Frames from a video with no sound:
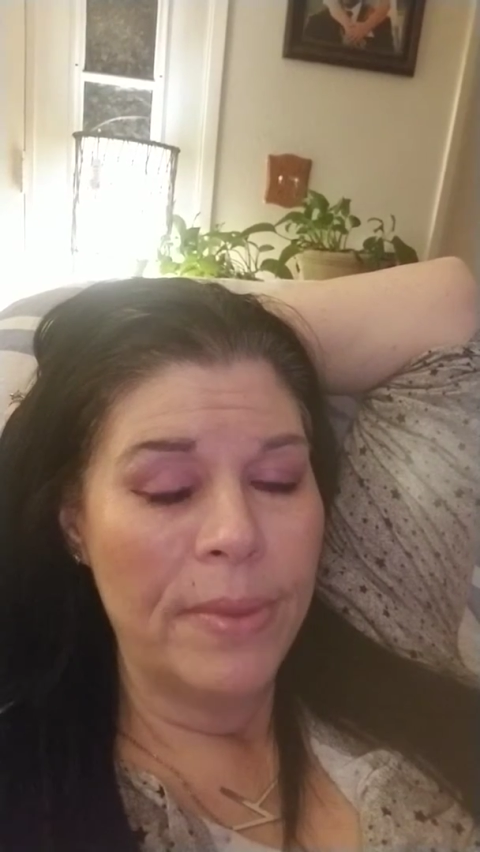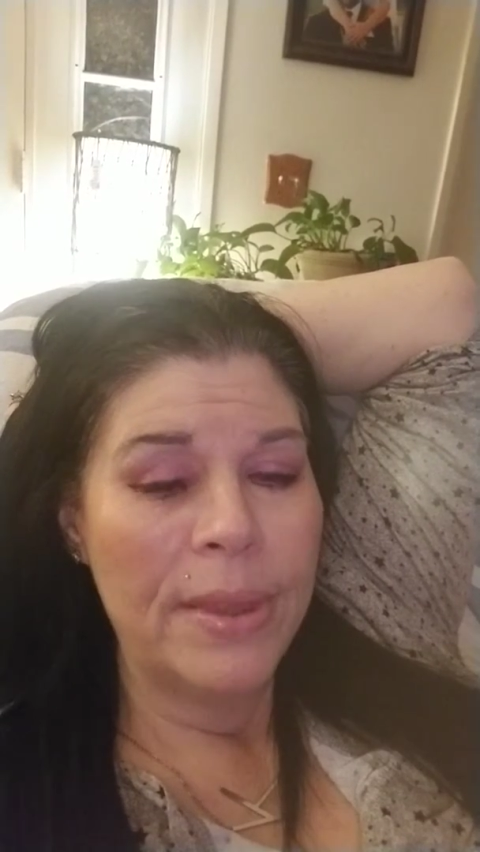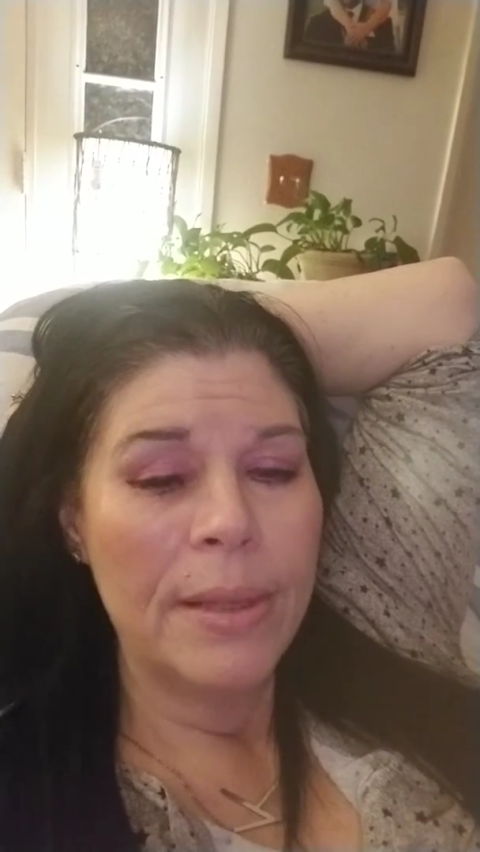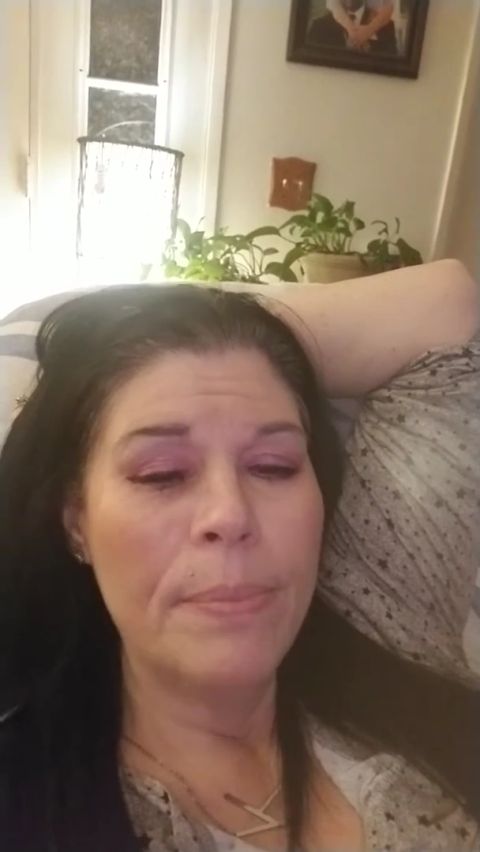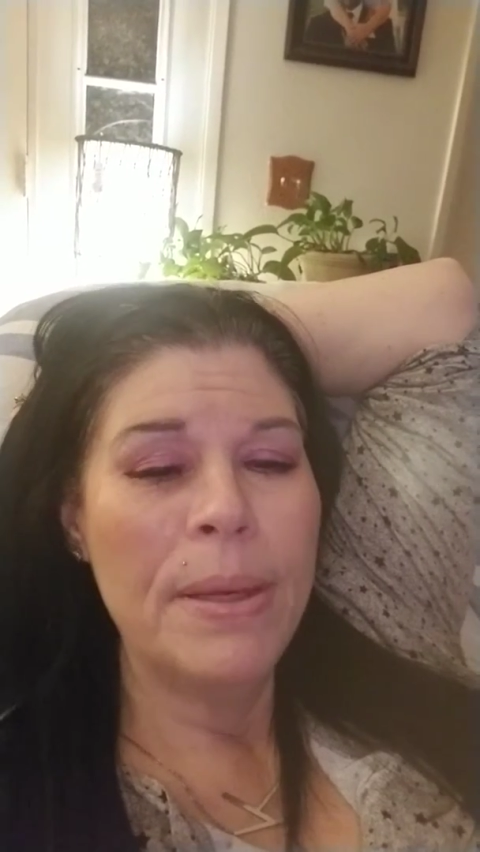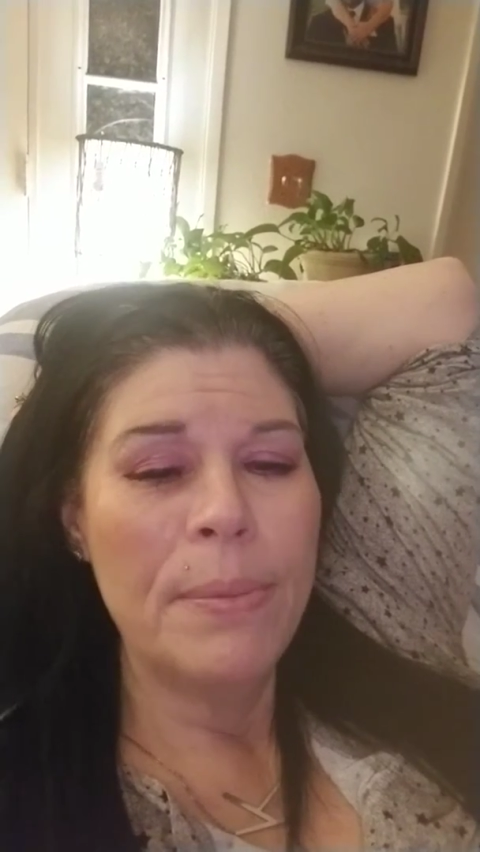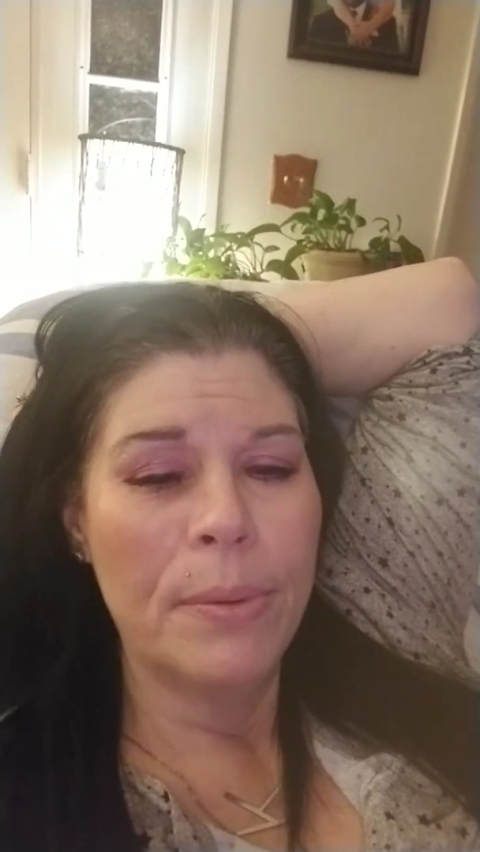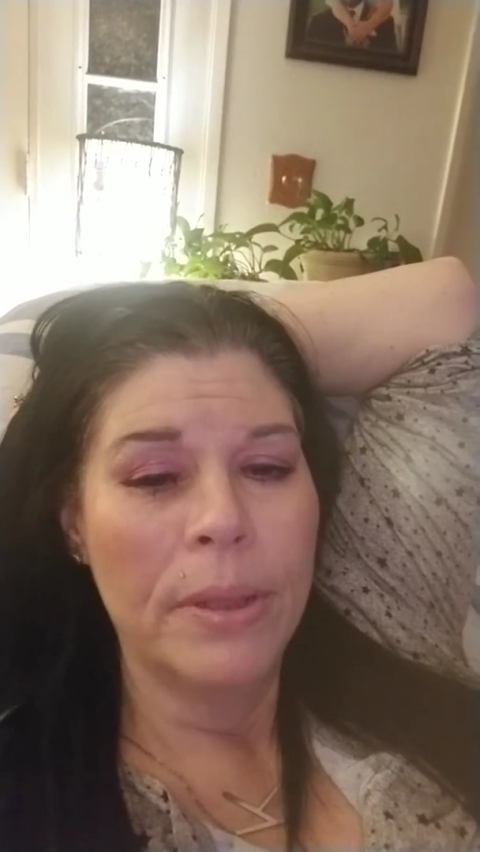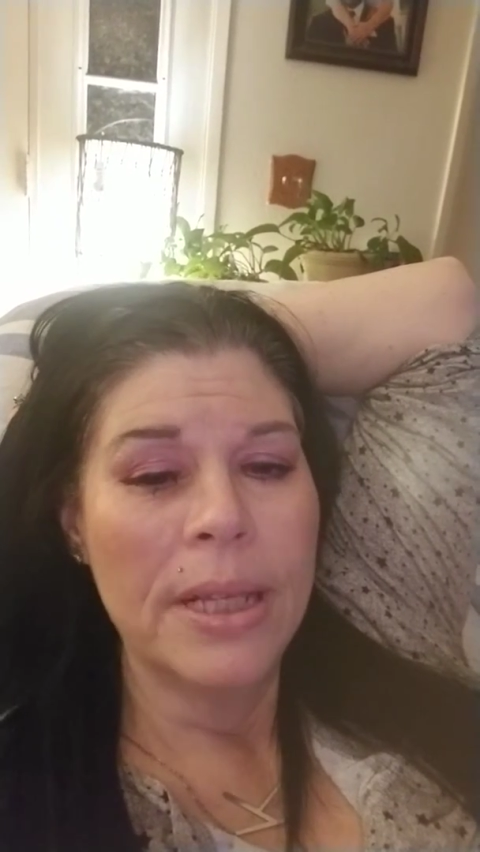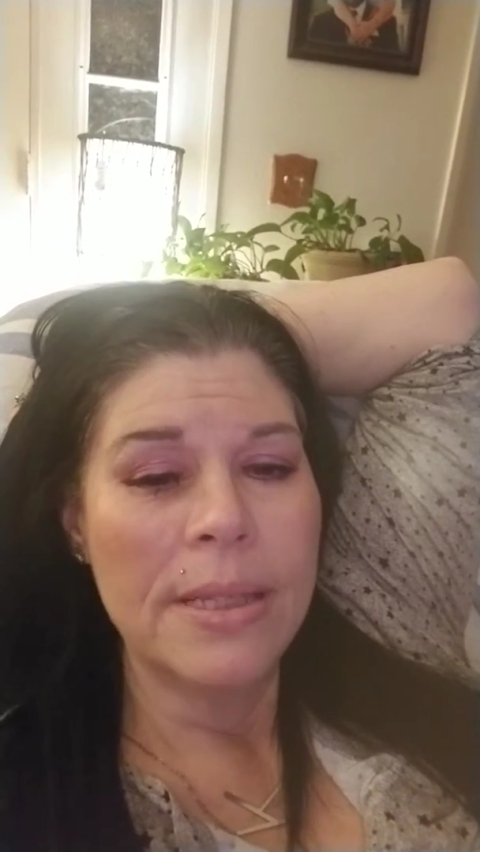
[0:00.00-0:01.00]
The
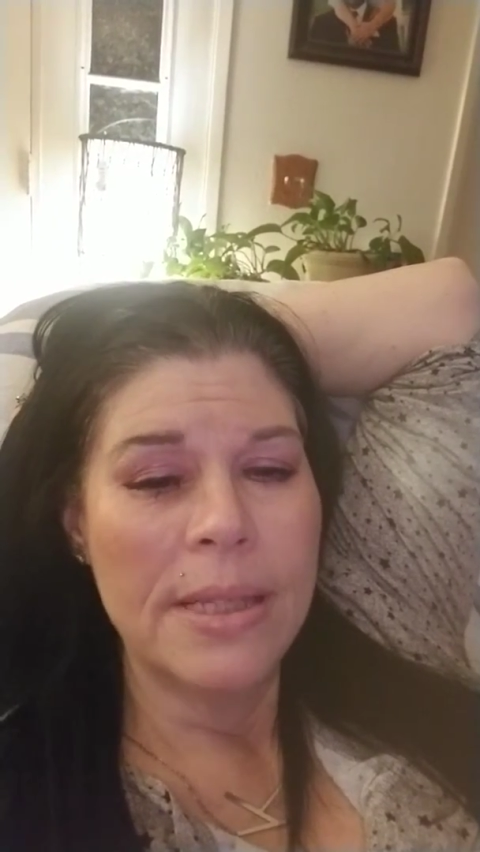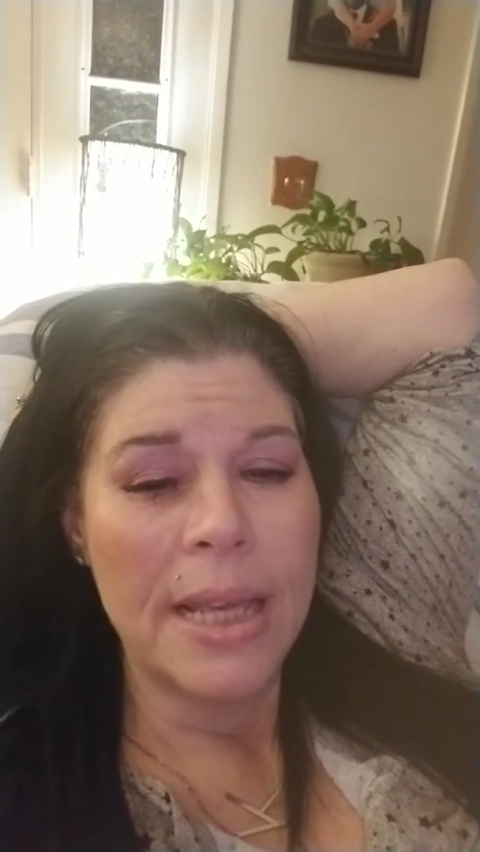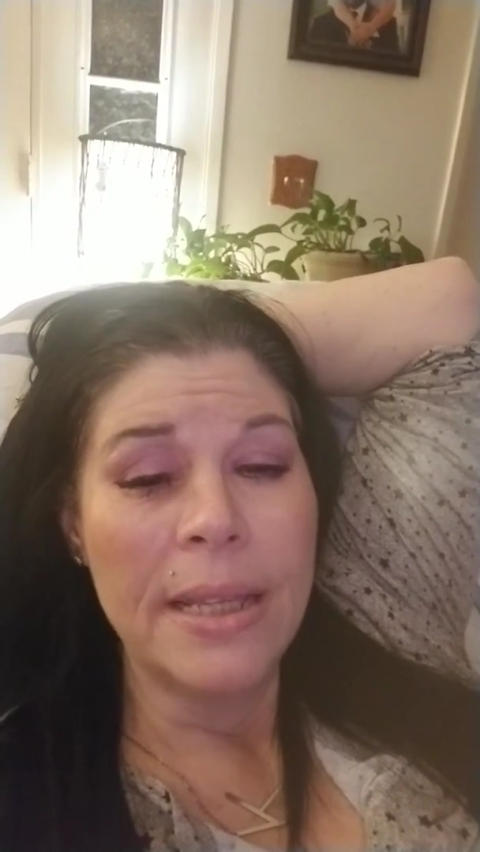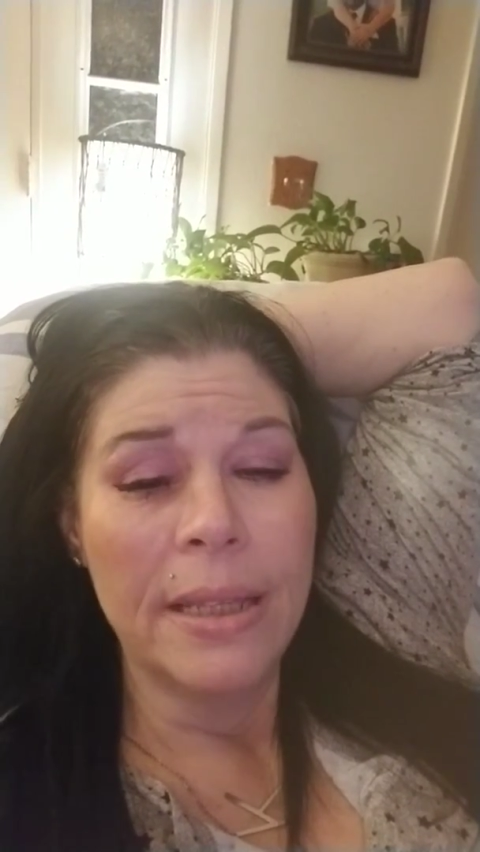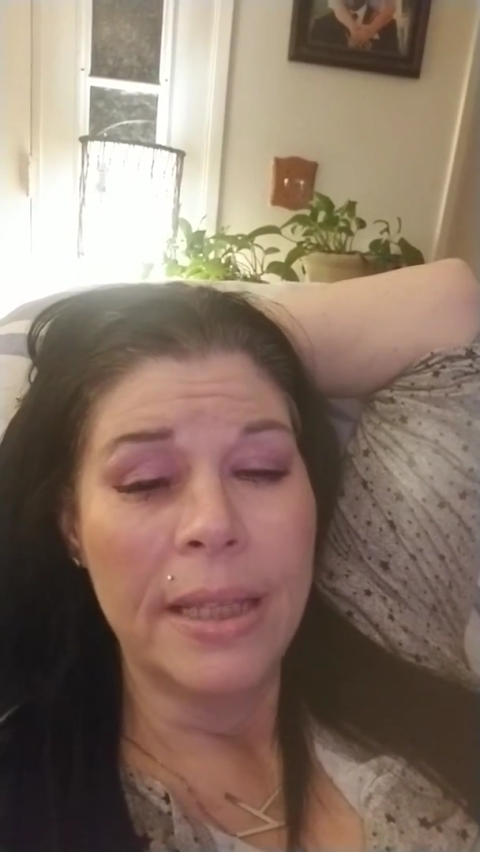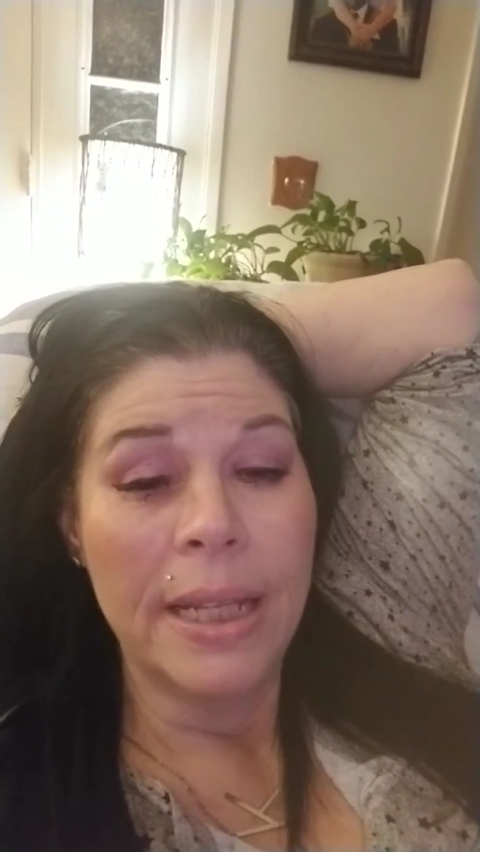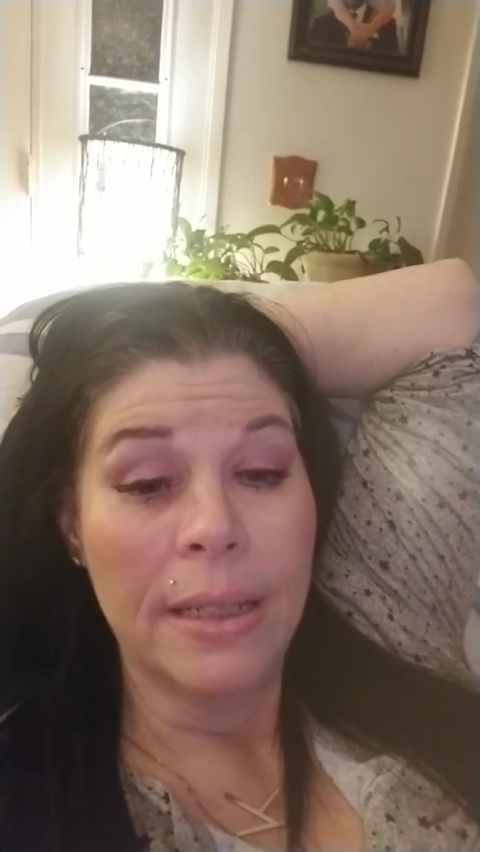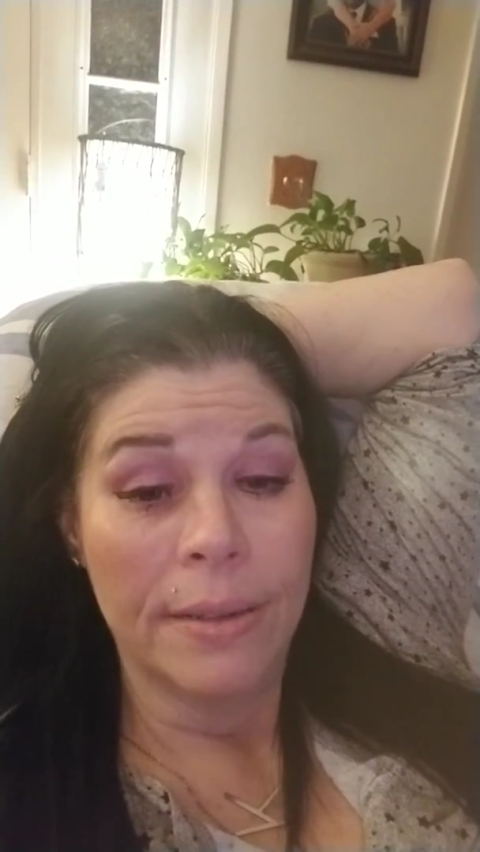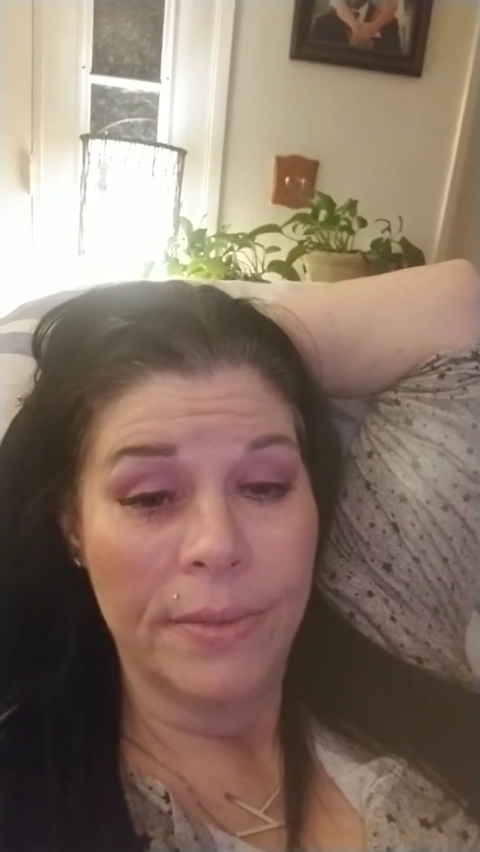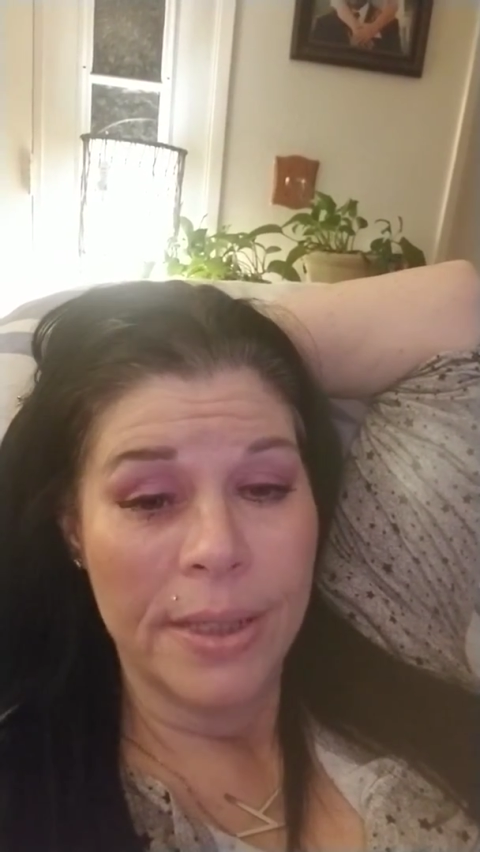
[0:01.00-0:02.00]
people that say that they
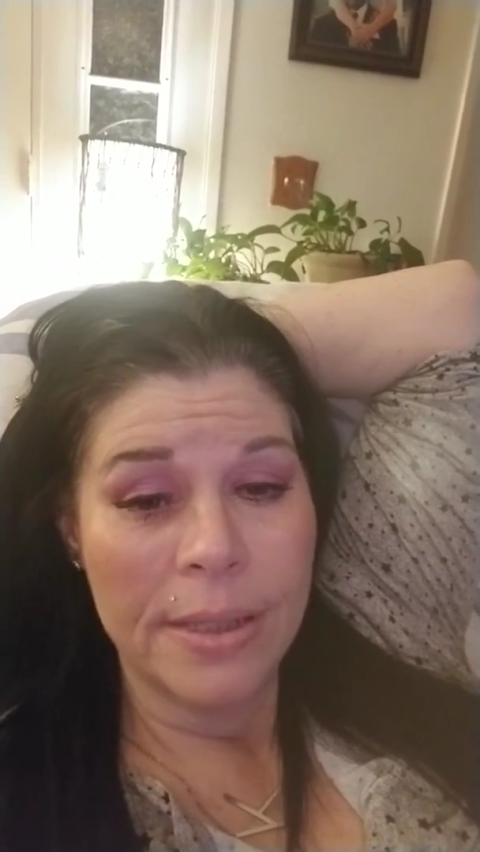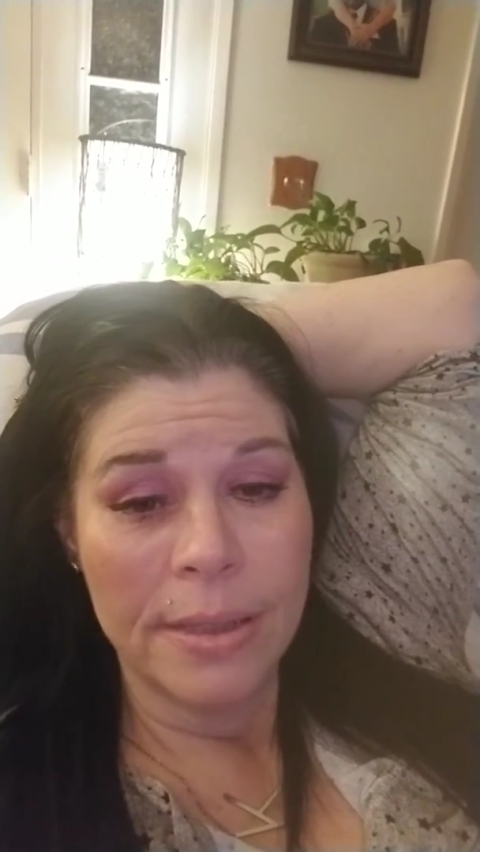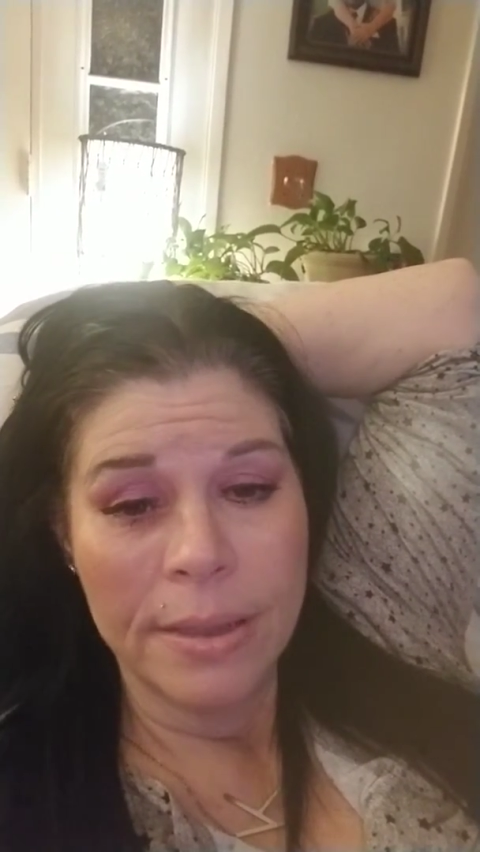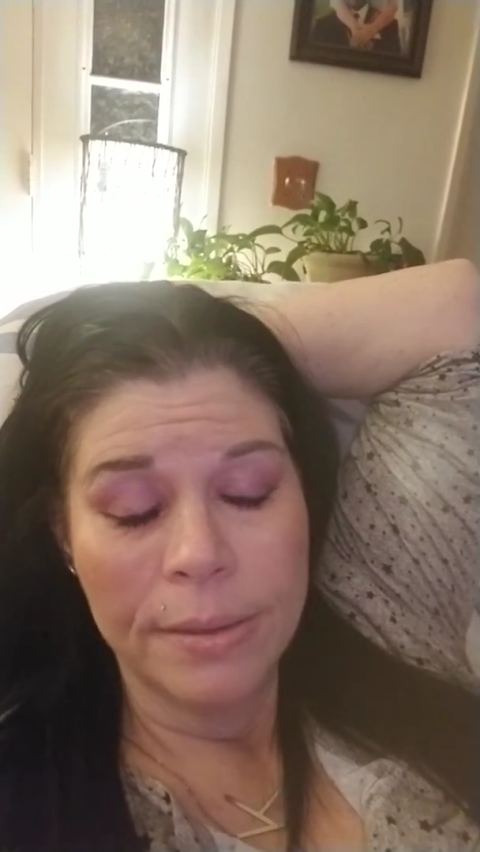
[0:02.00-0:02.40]
love us,